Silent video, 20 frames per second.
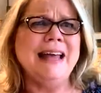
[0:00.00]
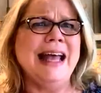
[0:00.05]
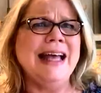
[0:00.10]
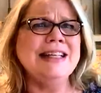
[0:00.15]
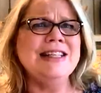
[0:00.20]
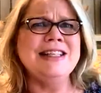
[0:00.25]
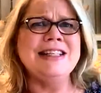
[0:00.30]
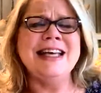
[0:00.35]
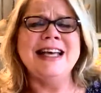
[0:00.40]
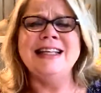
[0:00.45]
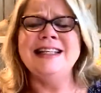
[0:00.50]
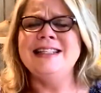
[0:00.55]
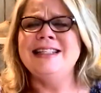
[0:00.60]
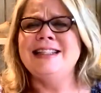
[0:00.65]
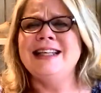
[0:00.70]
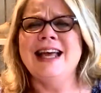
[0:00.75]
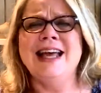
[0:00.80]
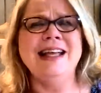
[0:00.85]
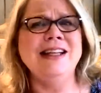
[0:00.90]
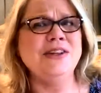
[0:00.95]
I just had to
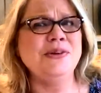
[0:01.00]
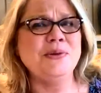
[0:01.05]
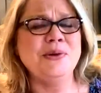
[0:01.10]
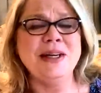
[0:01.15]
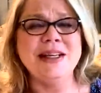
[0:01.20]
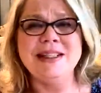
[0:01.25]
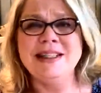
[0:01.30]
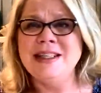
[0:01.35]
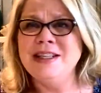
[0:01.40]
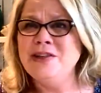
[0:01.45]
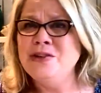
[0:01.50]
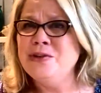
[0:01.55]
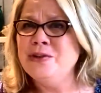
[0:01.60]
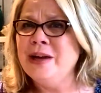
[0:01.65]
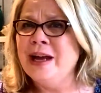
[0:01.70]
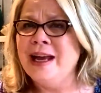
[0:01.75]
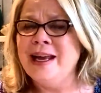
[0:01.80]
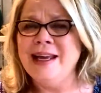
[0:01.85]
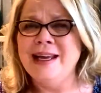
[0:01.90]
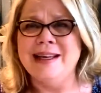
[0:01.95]
say, Lord, it's in
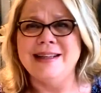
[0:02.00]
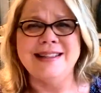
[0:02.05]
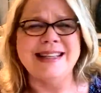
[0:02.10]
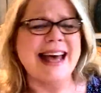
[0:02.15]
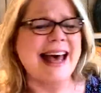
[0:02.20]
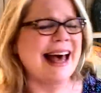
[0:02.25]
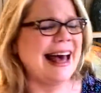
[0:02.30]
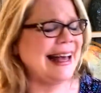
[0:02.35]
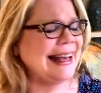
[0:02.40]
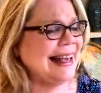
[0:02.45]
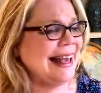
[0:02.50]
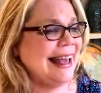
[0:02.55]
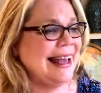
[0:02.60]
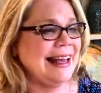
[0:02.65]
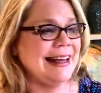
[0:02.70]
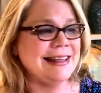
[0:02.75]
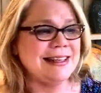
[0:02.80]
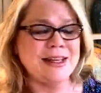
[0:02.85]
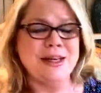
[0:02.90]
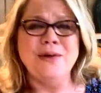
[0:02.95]
your hands. I
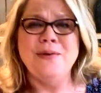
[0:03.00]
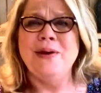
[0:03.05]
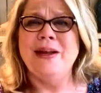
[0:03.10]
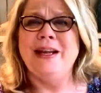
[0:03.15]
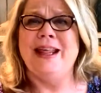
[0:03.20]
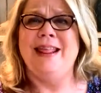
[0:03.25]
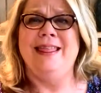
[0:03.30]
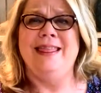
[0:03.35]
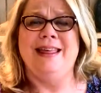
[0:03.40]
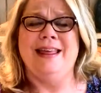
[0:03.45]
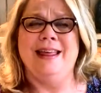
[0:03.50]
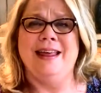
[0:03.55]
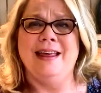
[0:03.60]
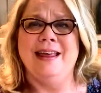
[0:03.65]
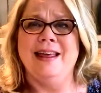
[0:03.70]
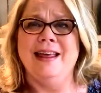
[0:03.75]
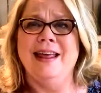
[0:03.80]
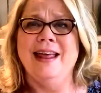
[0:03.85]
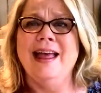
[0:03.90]
can't do anything.